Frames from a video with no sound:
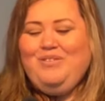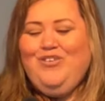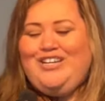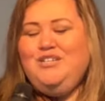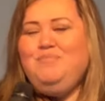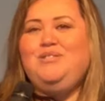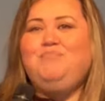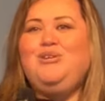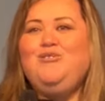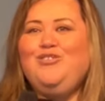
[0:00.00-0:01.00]
Friendship, it's a
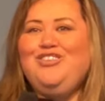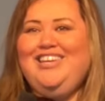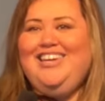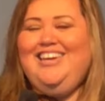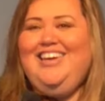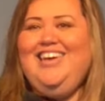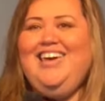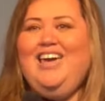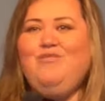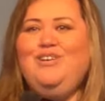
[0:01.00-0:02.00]
beautiful thing,
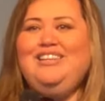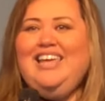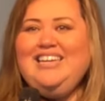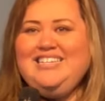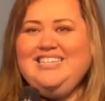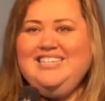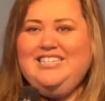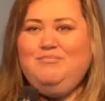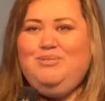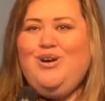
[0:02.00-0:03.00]
and
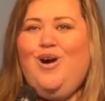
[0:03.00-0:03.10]
relationships